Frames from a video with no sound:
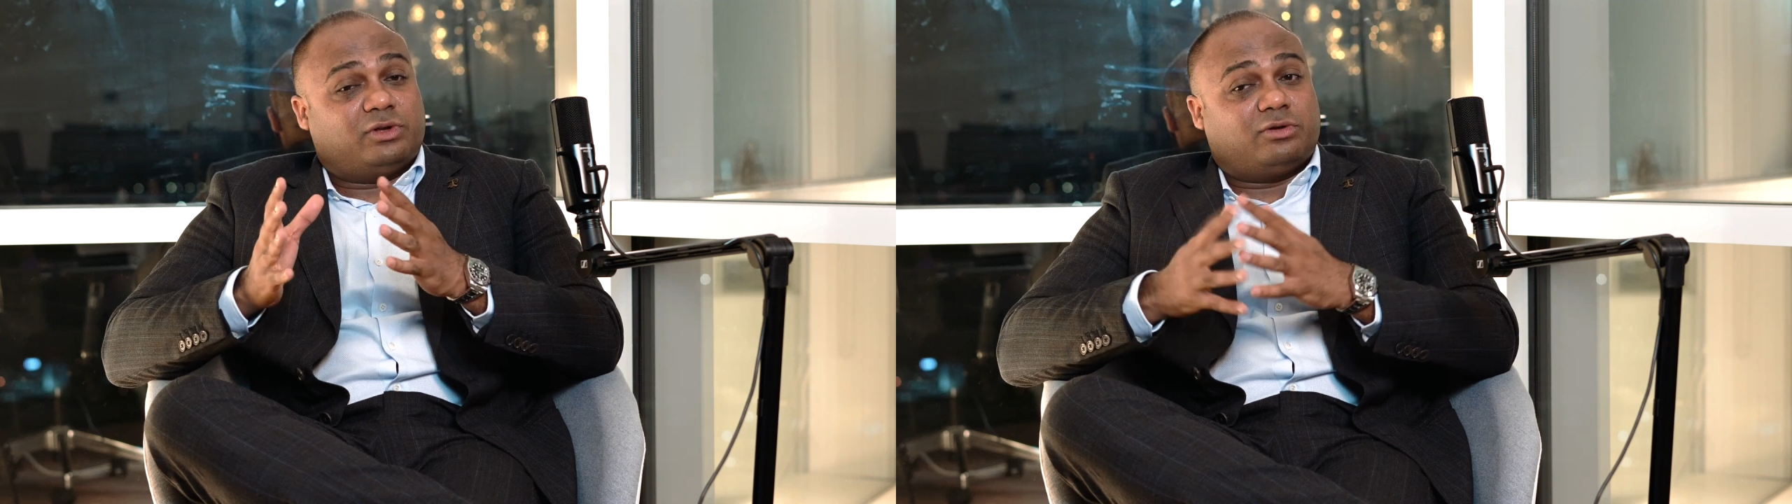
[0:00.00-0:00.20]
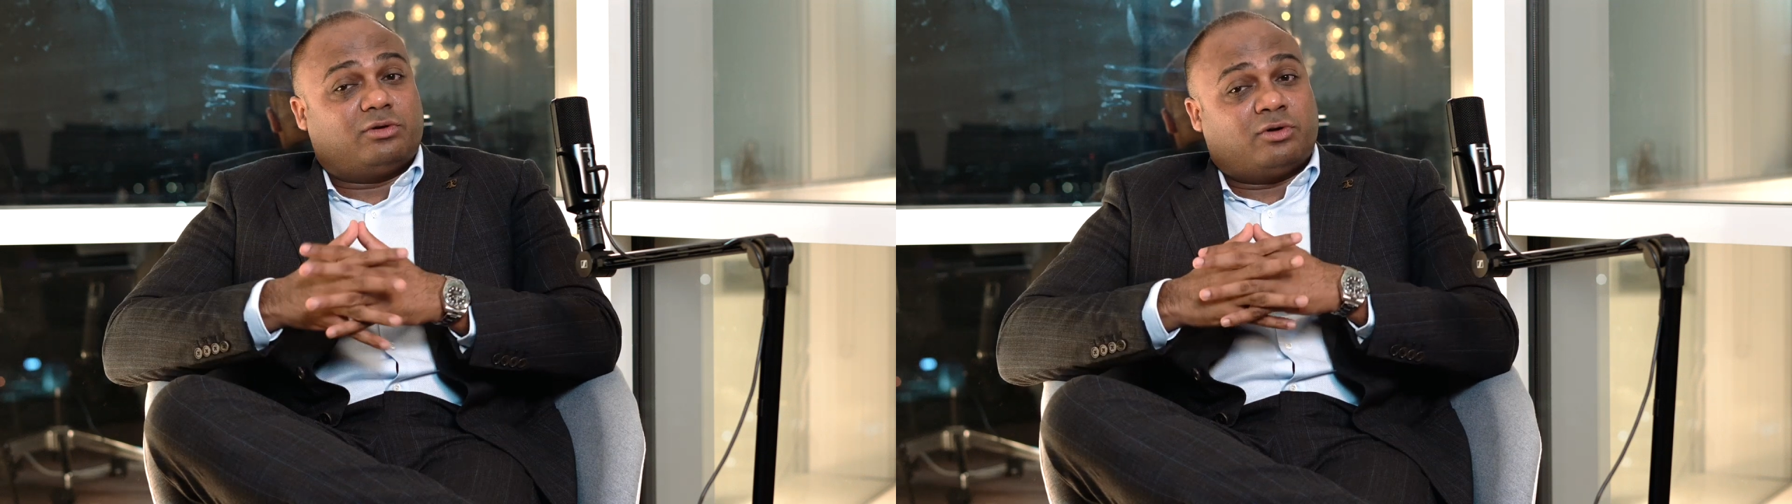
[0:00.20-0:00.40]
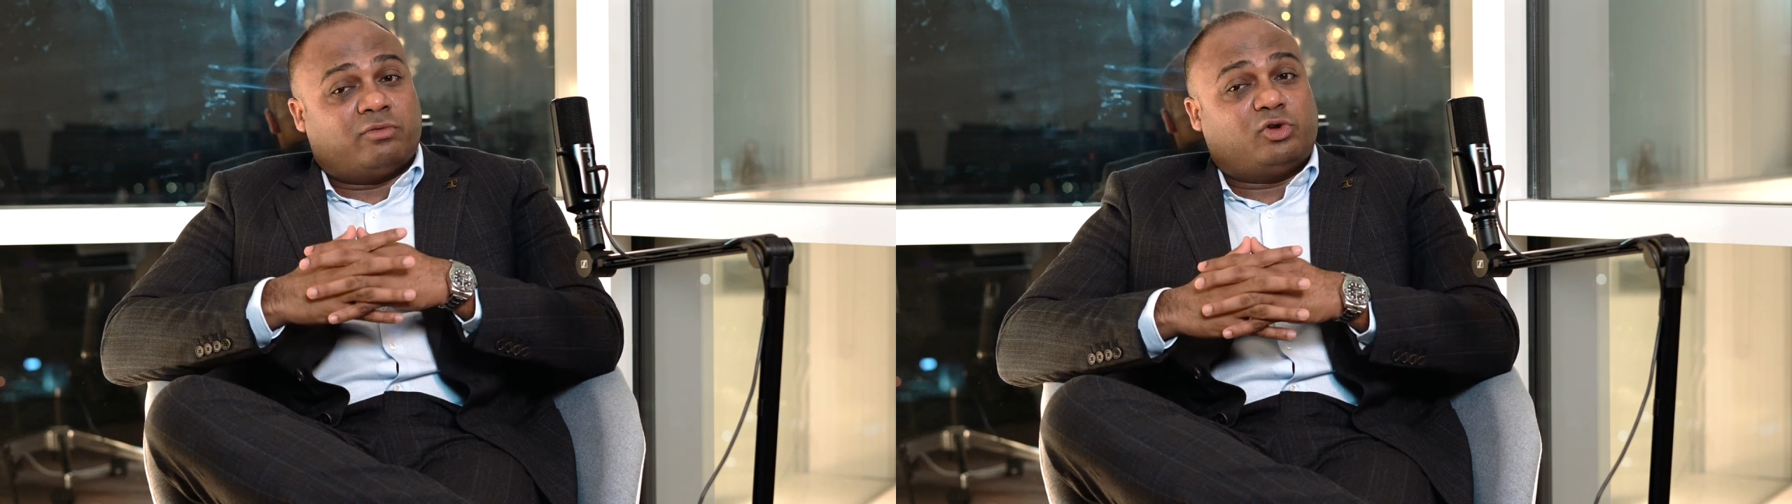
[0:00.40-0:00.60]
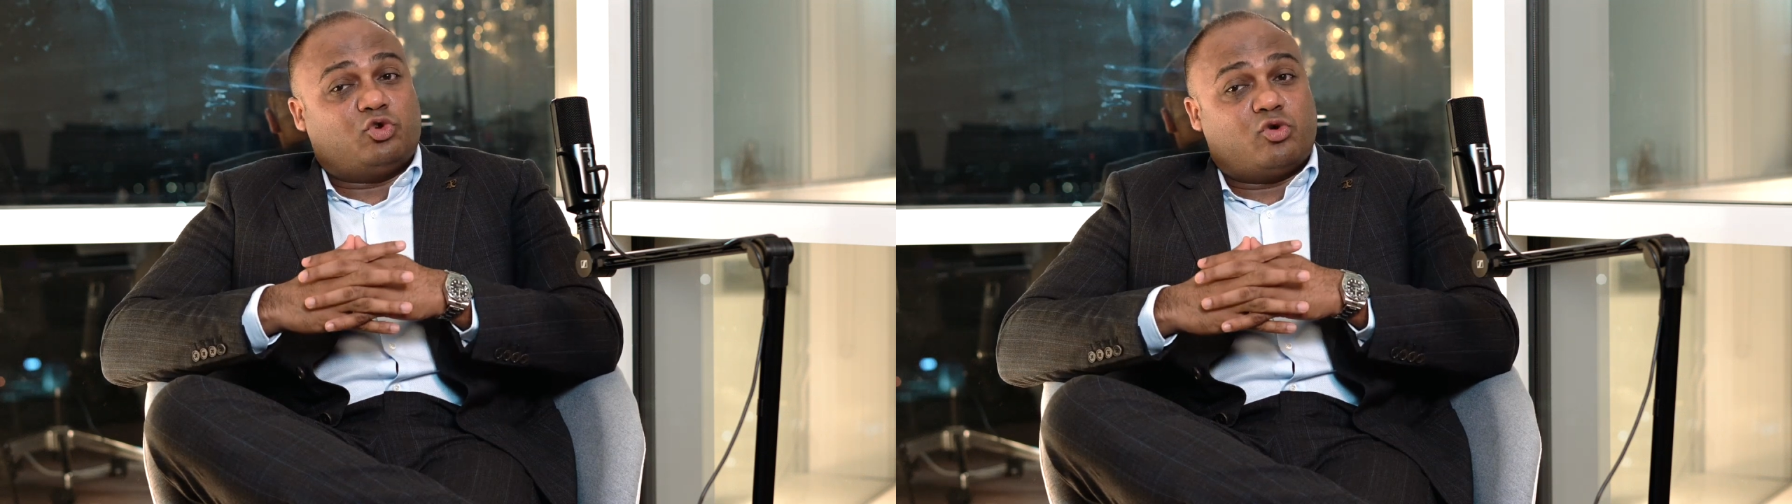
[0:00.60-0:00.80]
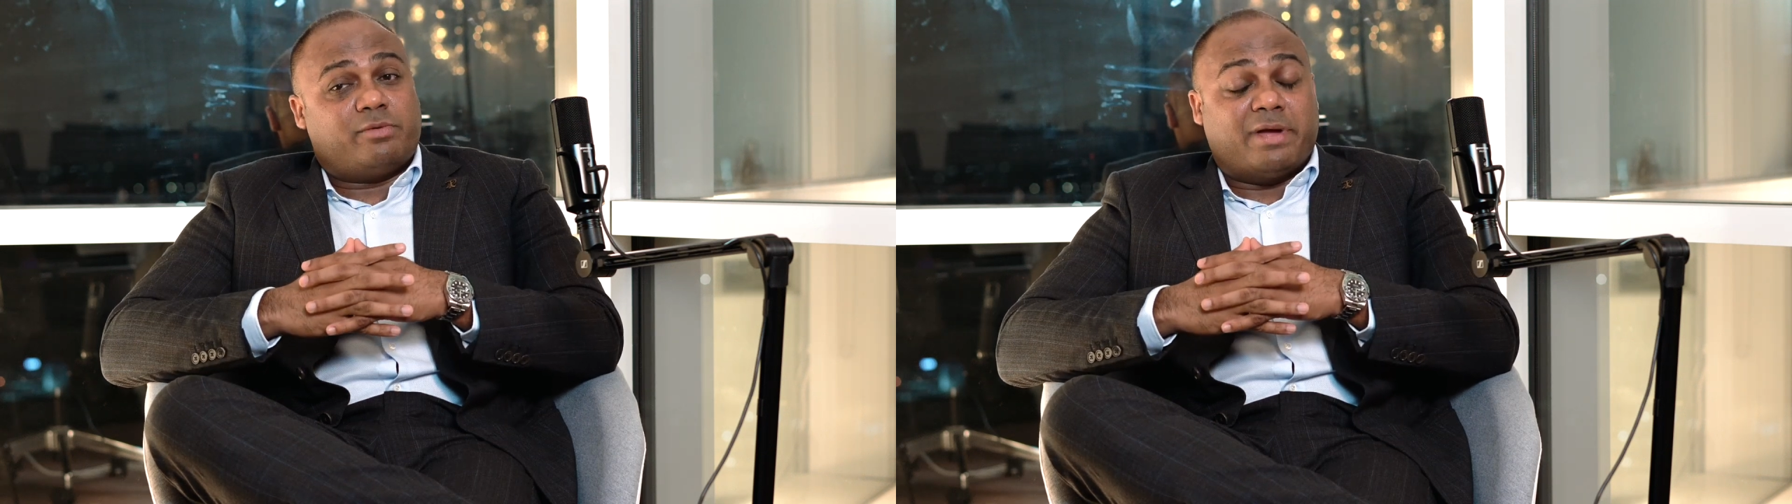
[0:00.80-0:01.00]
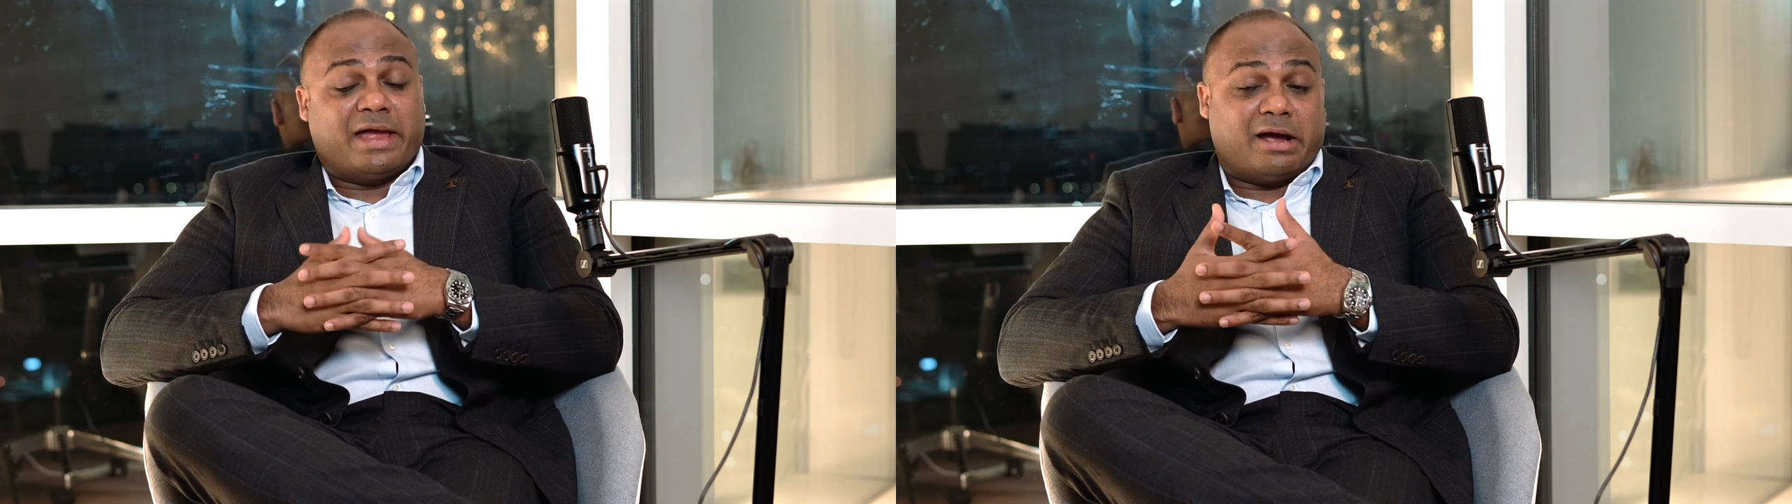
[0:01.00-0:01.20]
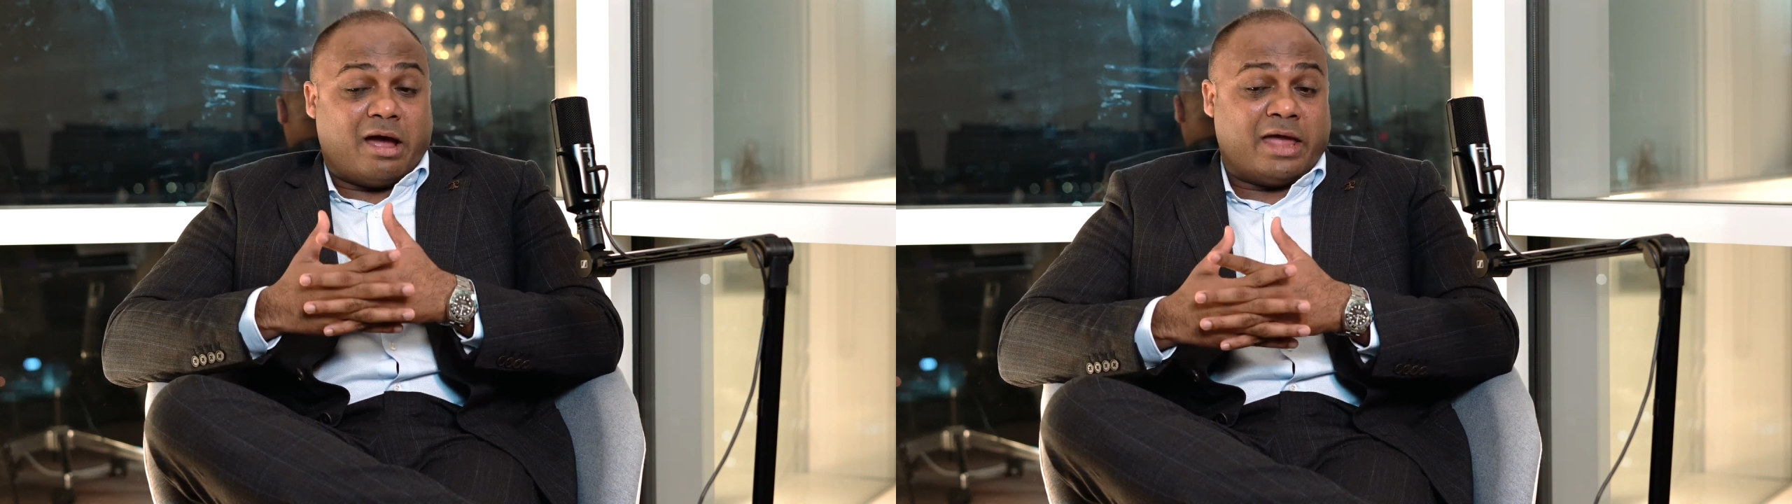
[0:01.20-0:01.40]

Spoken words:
the UAE bank.